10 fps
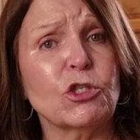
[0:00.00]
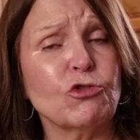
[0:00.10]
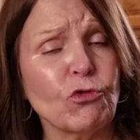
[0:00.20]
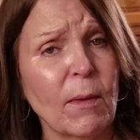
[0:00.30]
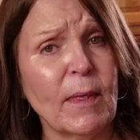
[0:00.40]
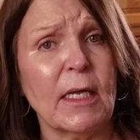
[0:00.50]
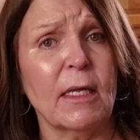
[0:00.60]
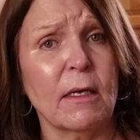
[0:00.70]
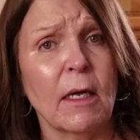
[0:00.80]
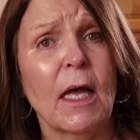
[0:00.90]

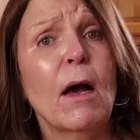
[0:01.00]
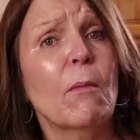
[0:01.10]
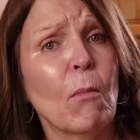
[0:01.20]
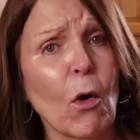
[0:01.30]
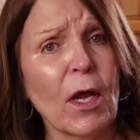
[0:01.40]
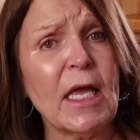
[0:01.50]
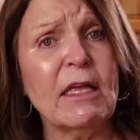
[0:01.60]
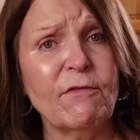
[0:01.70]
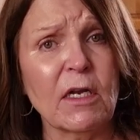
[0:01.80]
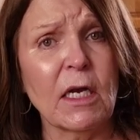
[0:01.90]
distributed more
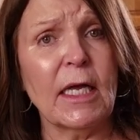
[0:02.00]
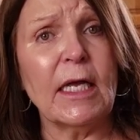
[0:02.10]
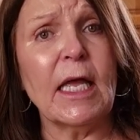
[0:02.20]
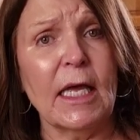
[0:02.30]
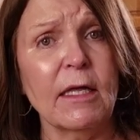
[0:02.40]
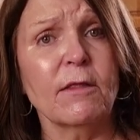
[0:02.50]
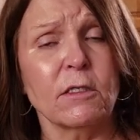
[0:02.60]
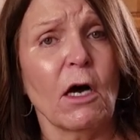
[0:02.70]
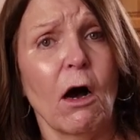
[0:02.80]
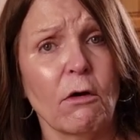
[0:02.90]
evenly in the
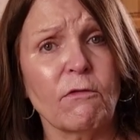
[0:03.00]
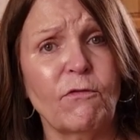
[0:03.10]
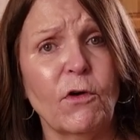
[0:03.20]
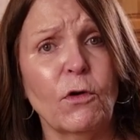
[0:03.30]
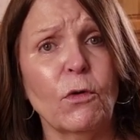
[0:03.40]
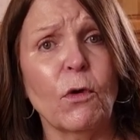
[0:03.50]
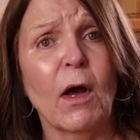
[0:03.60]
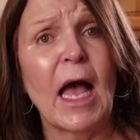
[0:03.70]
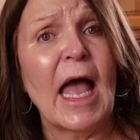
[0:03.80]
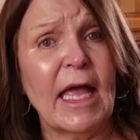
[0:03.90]
dog food
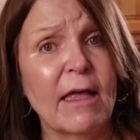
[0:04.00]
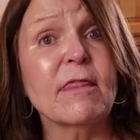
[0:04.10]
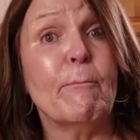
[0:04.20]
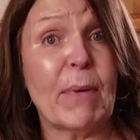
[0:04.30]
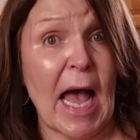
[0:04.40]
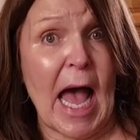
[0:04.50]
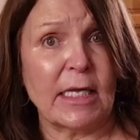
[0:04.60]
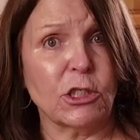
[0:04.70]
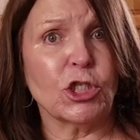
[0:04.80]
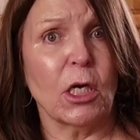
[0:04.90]
in the
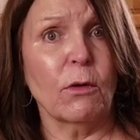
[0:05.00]
batch.